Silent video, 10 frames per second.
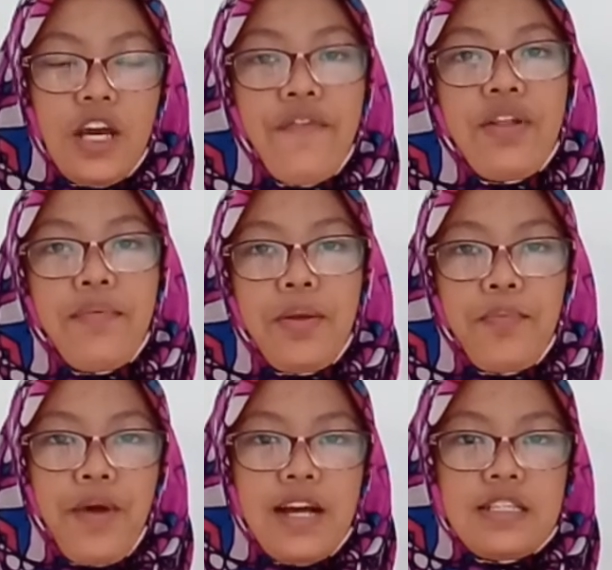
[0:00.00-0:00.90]
Even I'm
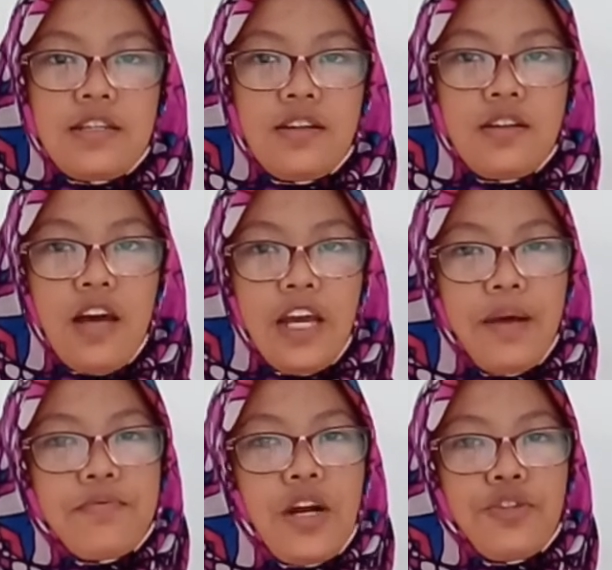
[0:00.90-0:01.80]
depressed, I
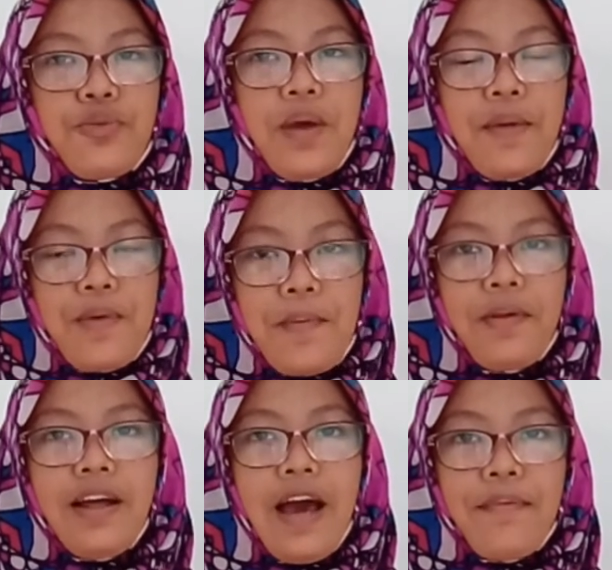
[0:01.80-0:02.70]
keep trying to make
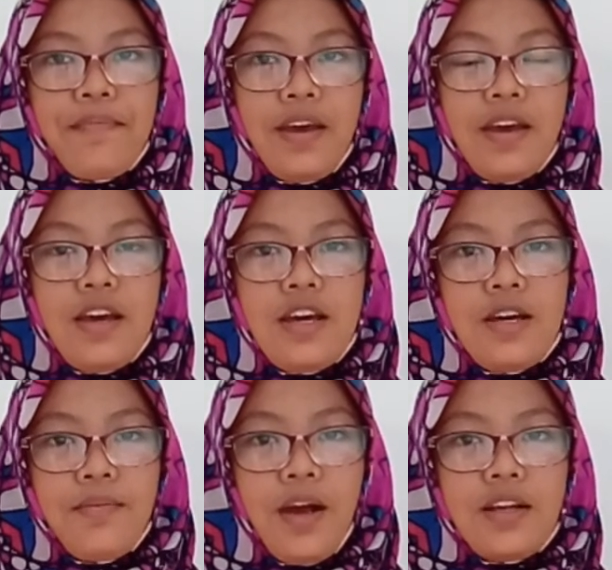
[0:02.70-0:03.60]
people happy
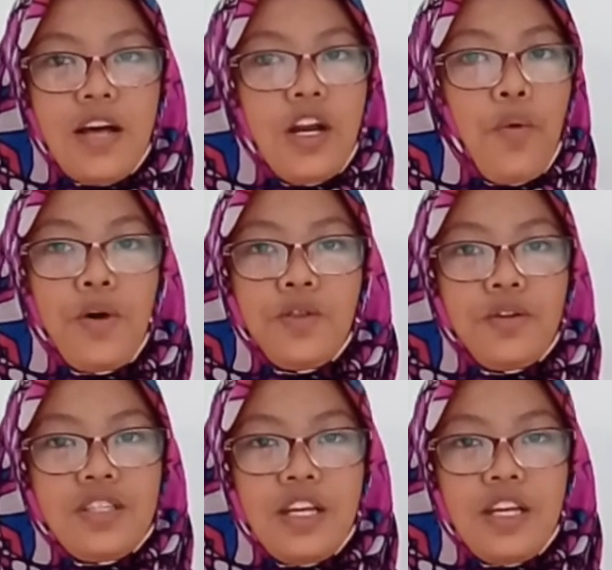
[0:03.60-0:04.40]
because I don't want to